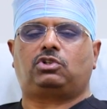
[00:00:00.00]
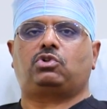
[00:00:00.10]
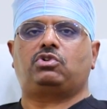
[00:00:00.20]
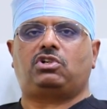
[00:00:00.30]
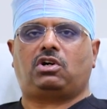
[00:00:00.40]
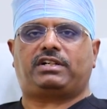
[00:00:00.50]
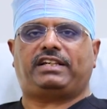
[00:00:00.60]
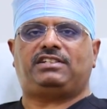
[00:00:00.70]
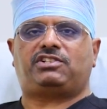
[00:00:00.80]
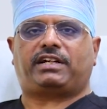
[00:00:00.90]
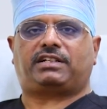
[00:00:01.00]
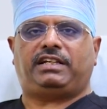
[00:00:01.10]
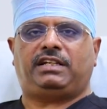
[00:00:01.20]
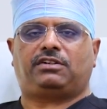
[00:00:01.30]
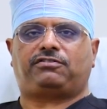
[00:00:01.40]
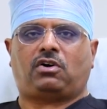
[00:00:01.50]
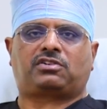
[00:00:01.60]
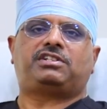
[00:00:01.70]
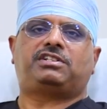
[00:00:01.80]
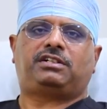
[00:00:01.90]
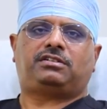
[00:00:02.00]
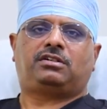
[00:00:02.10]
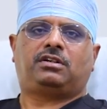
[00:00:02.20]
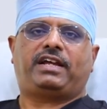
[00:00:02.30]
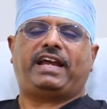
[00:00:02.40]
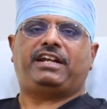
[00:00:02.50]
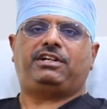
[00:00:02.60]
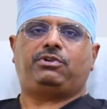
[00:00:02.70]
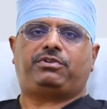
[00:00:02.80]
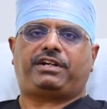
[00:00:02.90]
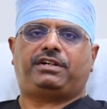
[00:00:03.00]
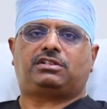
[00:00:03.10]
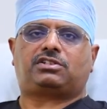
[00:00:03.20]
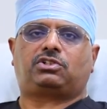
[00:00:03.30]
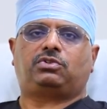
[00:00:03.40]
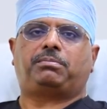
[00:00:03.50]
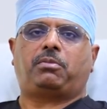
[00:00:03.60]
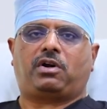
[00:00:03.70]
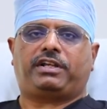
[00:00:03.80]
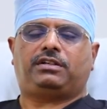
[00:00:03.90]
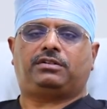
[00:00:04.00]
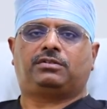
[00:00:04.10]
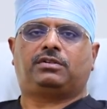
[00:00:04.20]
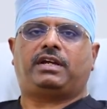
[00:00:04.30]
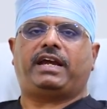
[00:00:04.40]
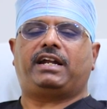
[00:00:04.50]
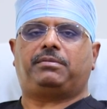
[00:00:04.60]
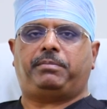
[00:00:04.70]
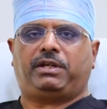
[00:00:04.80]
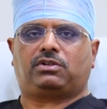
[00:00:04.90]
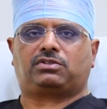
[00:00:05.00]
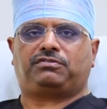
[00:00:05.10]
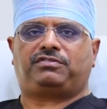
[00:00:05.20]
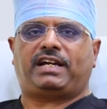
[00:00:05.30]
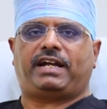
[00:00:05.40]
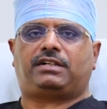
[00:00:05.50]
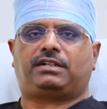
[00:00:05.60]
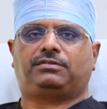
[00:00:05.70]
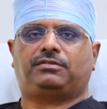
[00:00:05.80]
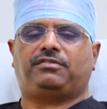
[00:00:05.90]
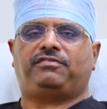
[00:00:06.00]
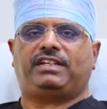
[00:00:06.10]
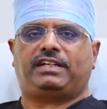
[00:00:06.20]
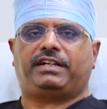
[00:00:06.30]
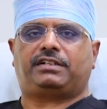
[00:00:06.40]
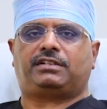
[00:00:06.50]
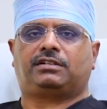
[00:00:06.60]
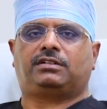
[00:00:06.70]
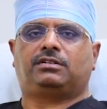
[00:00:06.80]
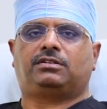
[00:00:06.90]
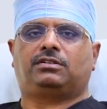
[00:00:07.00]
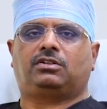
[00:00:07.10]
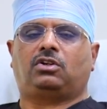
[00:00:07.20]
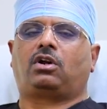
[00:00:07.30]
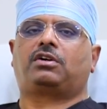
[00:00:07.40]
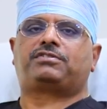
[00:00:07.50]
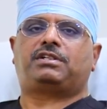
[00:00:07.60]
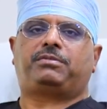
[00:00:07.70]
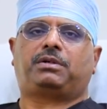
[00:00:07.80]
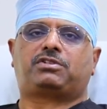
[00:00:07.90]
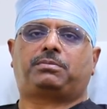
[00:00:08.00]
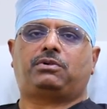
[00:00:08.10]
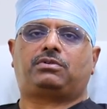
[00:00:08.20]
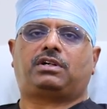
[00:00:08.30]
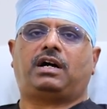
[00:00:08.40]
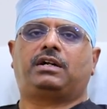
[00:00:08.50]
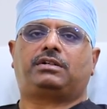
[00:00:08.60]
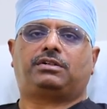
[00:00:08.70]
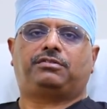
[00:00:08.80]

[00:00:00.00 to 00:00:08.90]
could not eject enough oxygen and nutrients to the body, and because of that we get a lot of symptoms about heart